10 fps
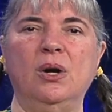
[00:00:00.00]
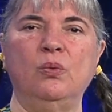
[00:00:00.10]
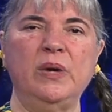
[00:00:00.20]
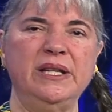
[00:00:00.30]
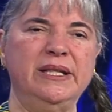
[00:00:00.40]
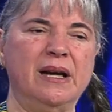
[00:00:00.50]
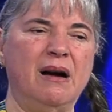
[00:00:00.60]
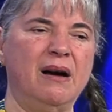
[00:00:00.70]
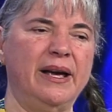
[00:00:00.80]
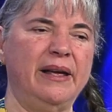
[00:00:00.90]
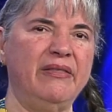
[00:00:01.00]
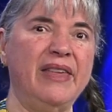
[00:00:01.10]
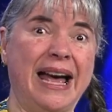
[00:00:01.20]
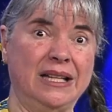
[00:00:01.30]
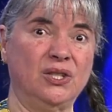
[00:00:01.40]
we die,
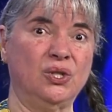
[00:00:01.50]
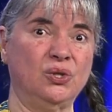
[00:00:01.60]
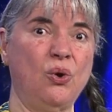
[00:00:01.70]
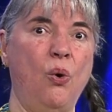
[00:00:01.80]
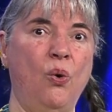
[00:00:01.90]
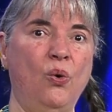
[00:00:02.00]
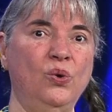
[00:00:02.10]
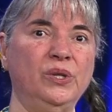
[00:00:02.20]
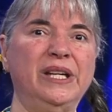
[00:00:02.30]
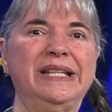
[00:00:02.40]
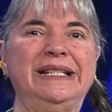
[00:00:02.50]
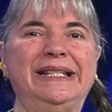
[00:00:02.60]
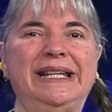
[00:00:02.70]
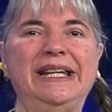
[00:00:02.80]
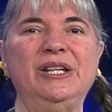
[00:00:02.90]
that soul
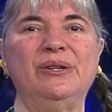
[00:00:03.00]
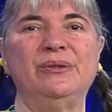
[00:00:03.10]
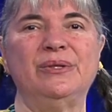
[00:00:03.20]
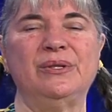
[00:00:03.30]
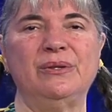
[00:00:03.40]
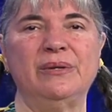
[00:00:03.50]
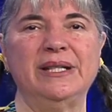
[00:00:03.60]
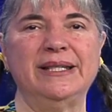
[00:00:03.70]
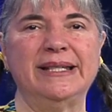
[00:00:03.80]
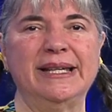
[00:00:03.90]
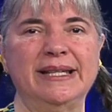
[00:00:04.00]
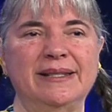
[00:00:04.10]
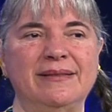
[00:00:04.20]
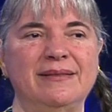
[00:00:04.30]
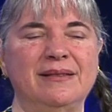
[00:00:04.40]
continues to
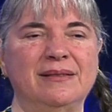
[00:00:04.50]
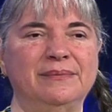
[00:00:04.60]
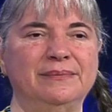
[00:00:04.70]
exist.